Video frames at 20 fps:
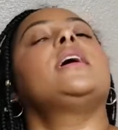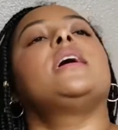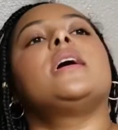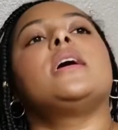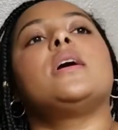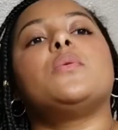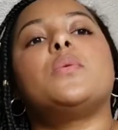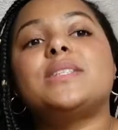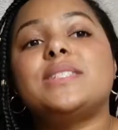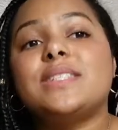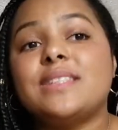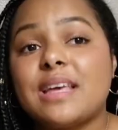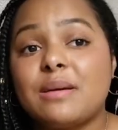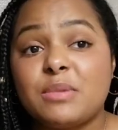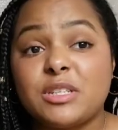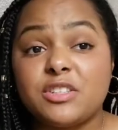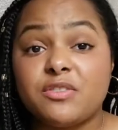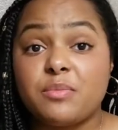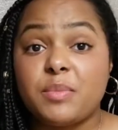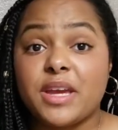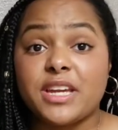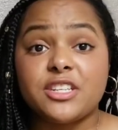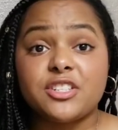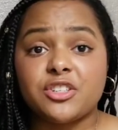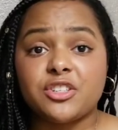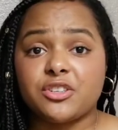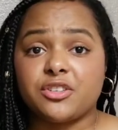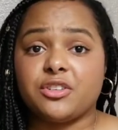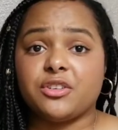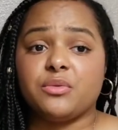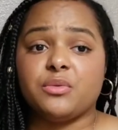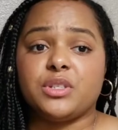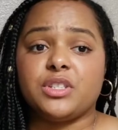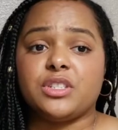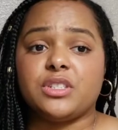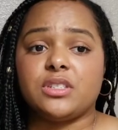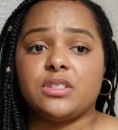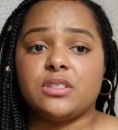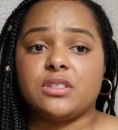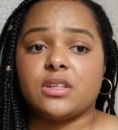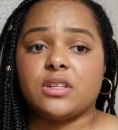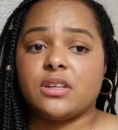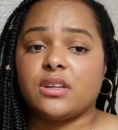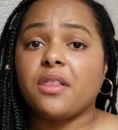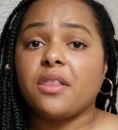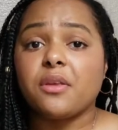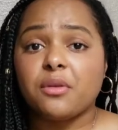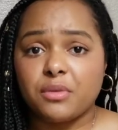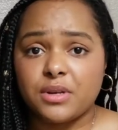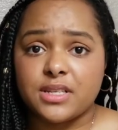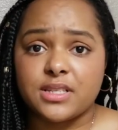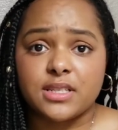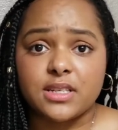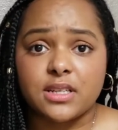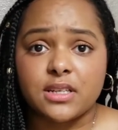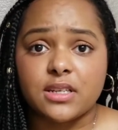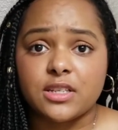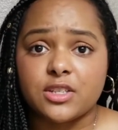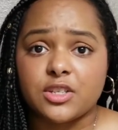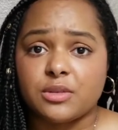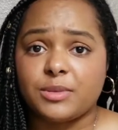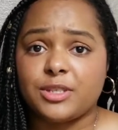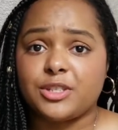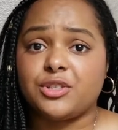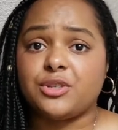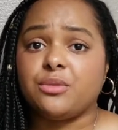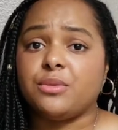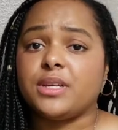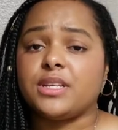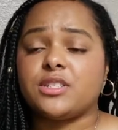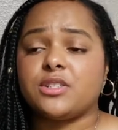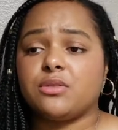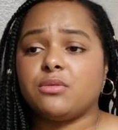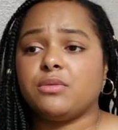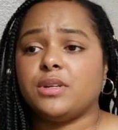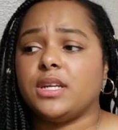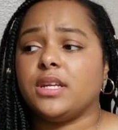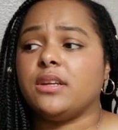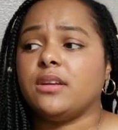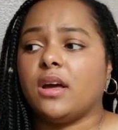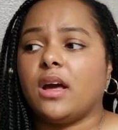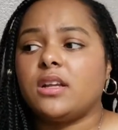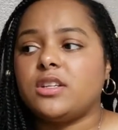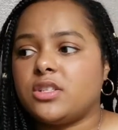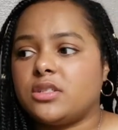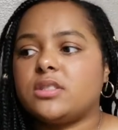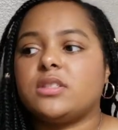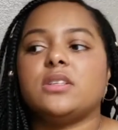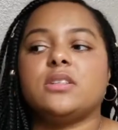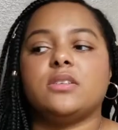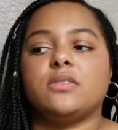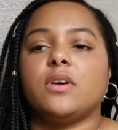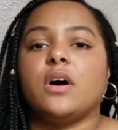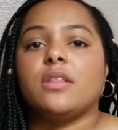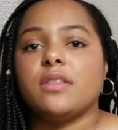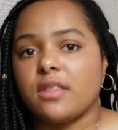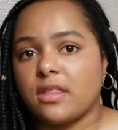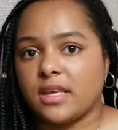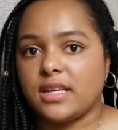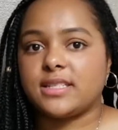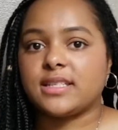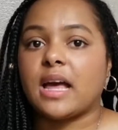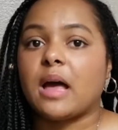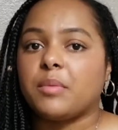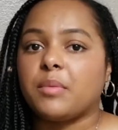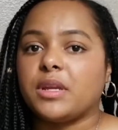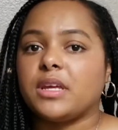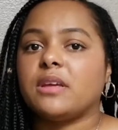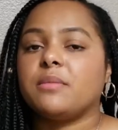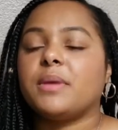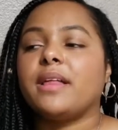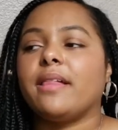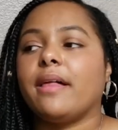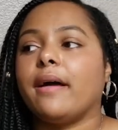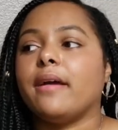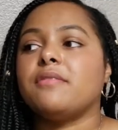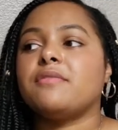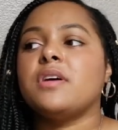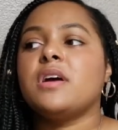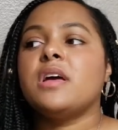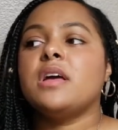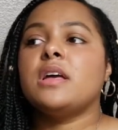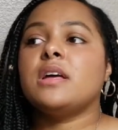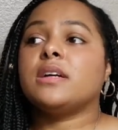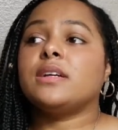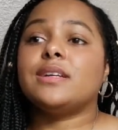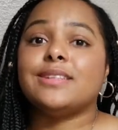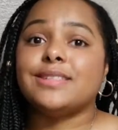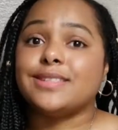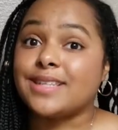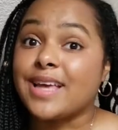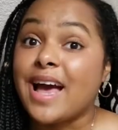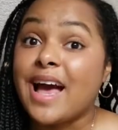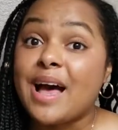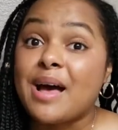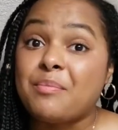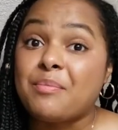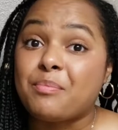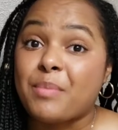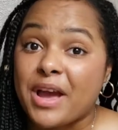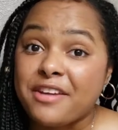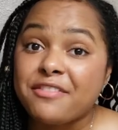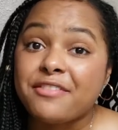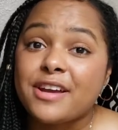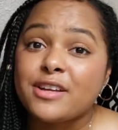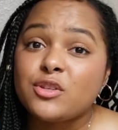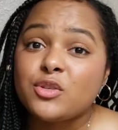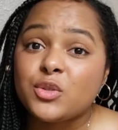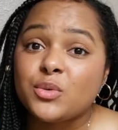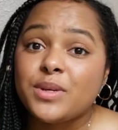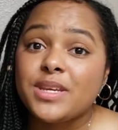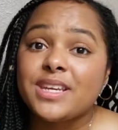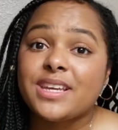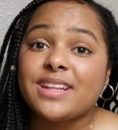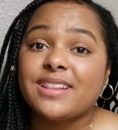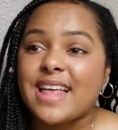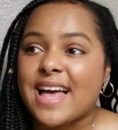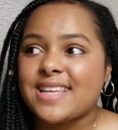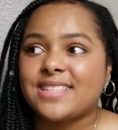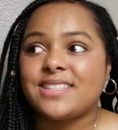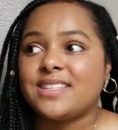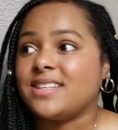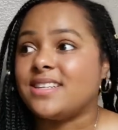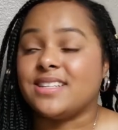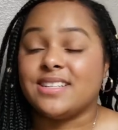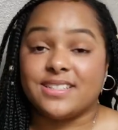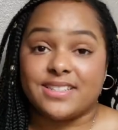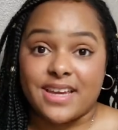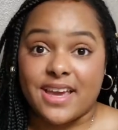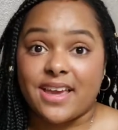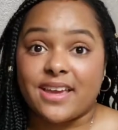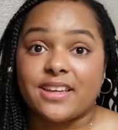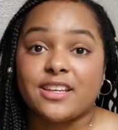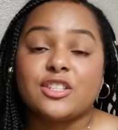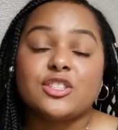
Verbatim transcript: it wasn't that much of a page turner, which is another reason it took me two weeks to read, not just because of all the things happening in my life, because my finals week lasted a day.